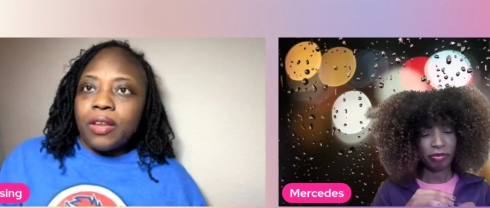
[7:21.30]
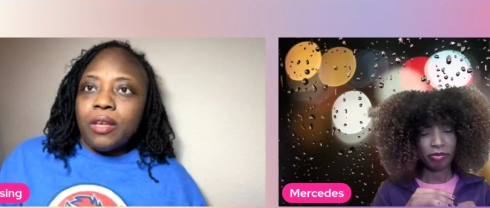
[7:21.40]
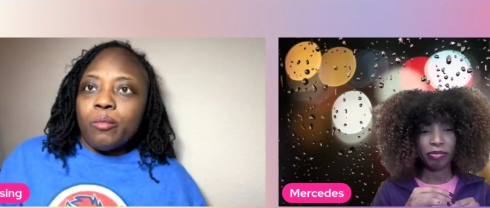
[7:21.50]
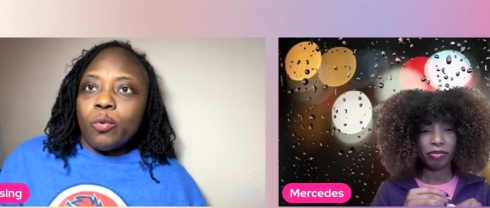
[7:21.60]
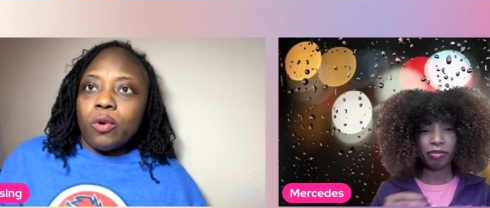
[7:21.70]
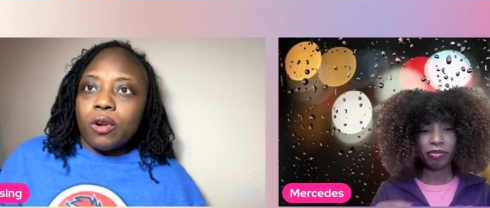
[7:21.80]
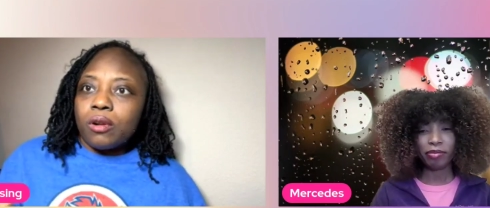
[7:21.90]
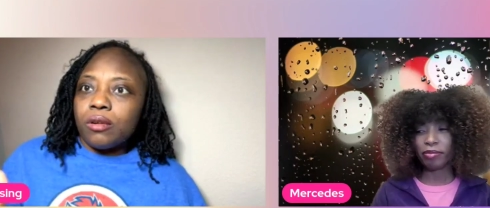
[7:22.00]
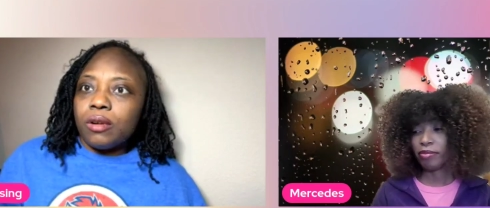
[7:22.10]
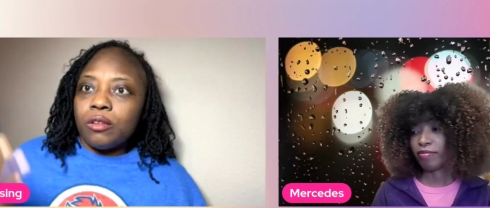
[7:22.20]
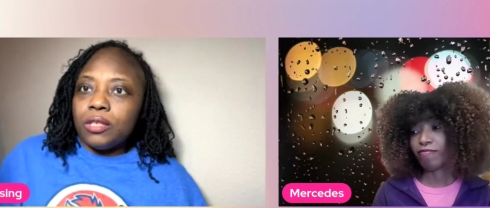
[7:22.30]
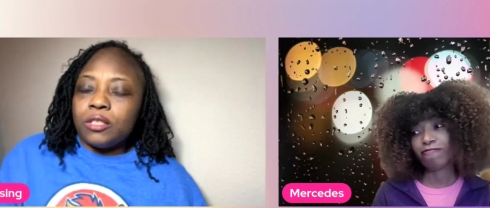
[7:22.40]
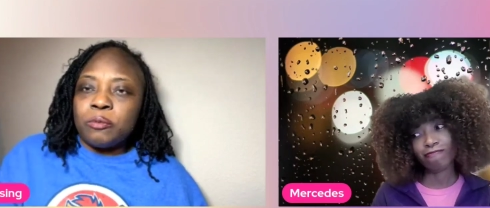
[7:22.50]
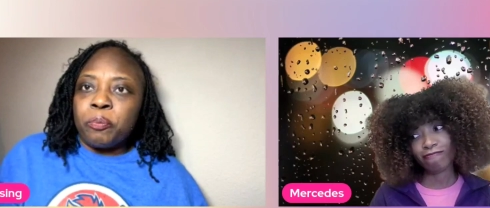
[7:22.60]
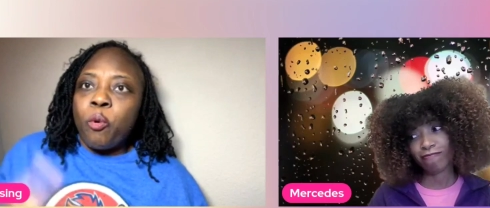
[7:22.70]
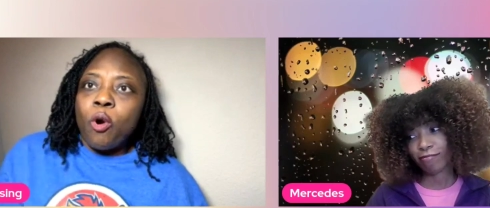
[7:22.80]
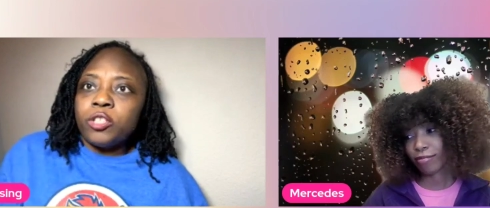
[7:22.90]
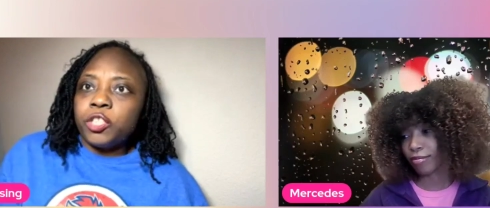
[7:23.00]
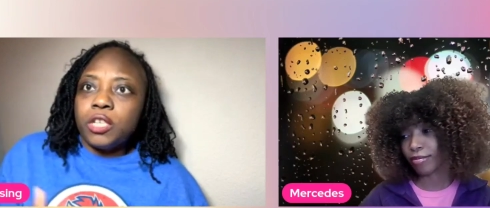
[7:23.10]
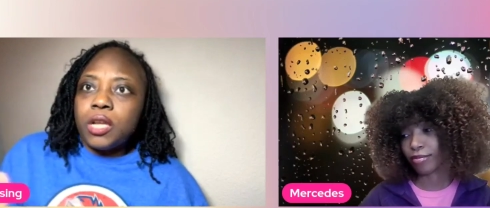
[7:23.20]
Speaker 1: anymore. Is
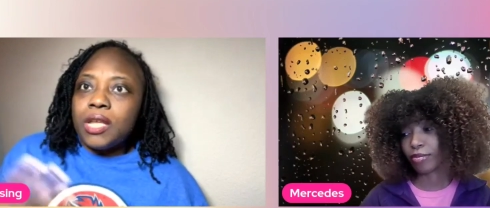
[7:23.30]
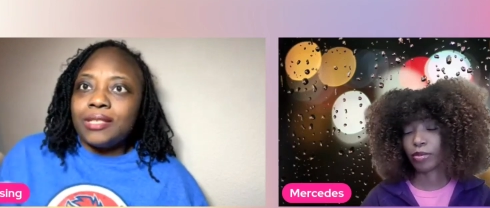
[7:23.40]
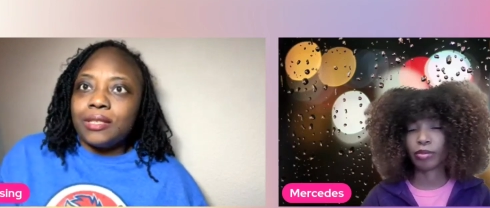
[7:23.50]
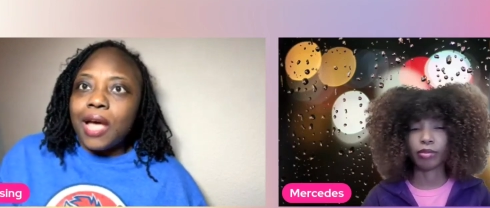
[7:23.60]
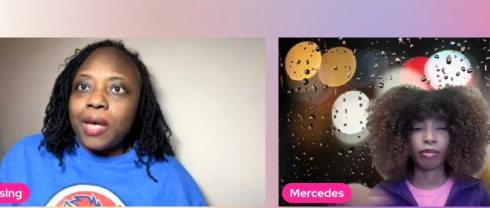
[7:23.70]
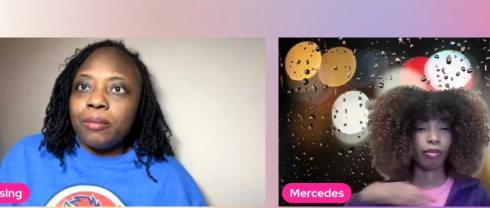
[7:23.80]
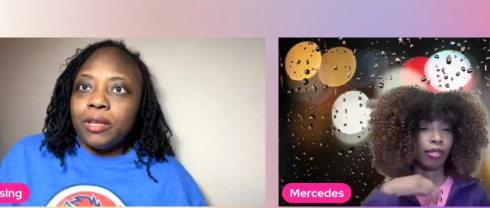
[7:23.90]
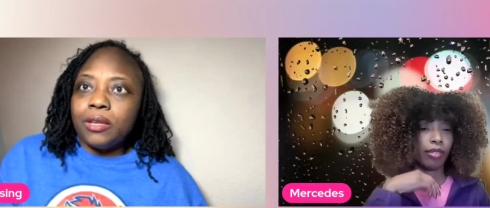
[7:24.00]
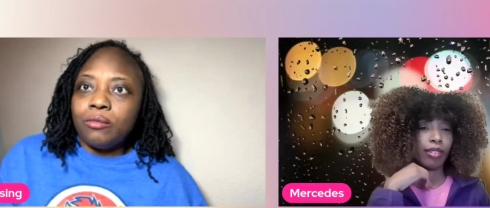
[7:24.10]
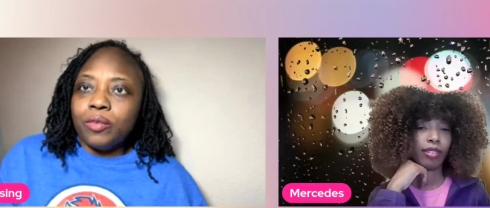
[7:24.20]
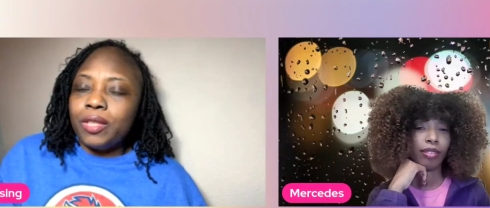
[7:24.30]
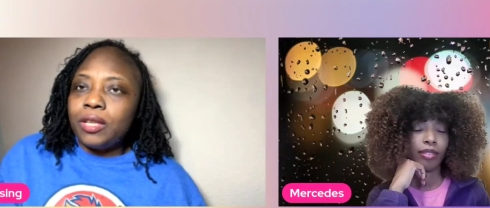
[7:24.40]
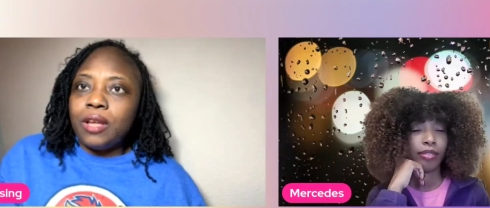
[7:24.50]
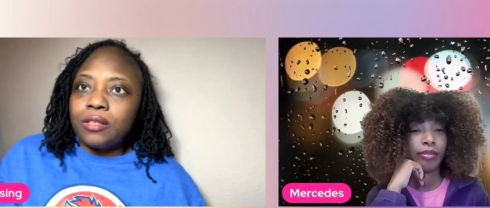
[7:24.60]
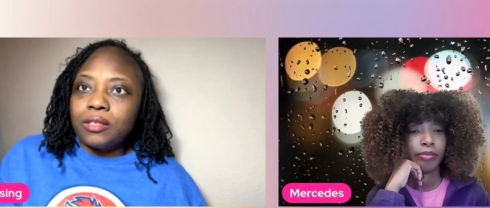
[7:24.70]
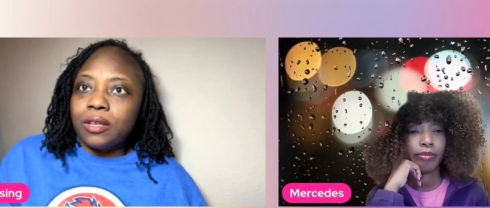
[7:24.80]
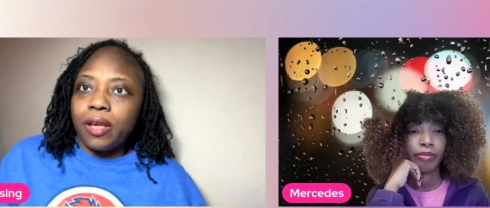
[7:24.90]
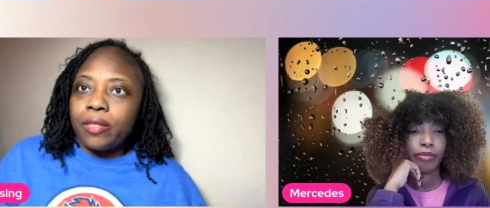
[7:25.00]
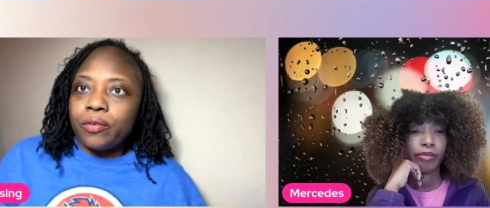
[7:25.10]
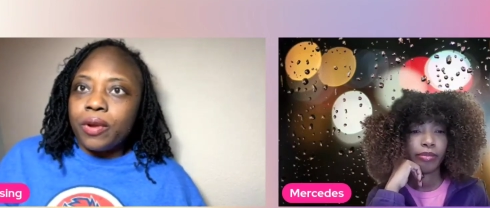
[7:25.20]
Porsha and Simon really not
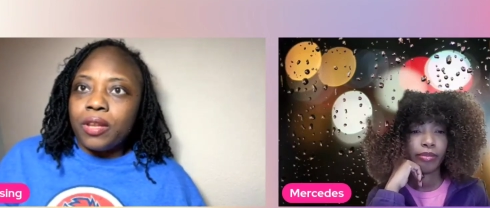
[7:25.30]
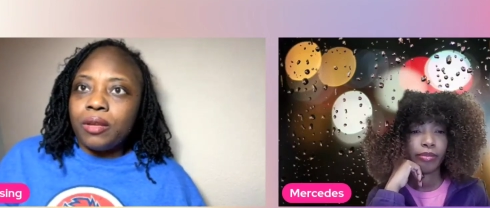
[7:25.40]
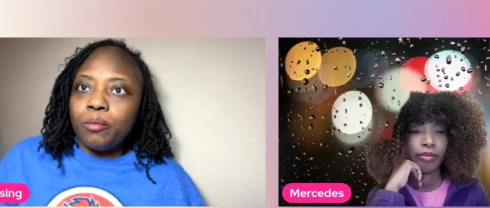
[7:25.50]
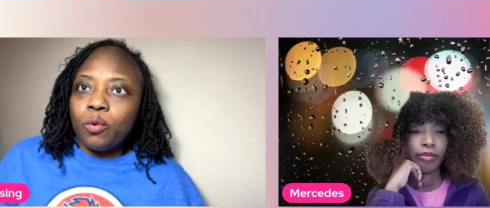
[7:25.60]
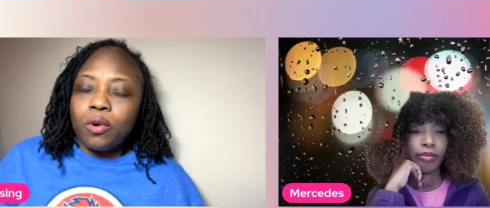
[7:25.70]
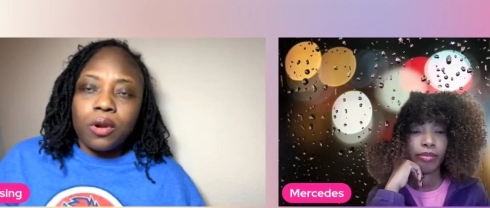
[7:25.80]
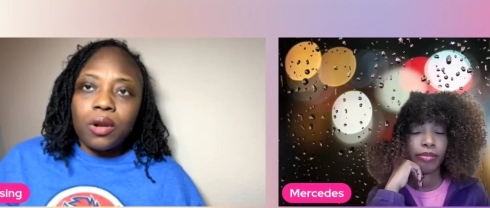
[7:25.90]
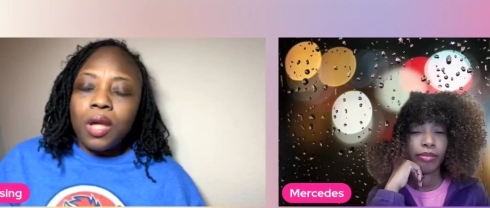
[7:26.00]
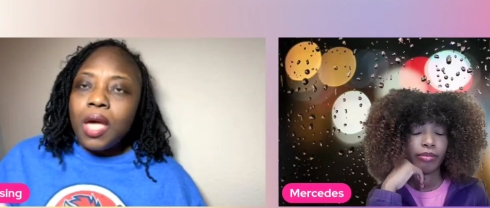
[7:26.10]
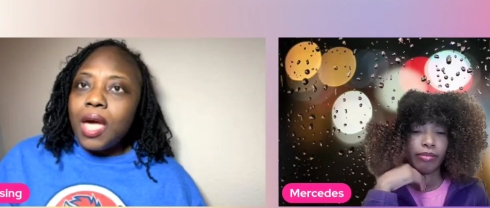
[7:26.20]
together anymore?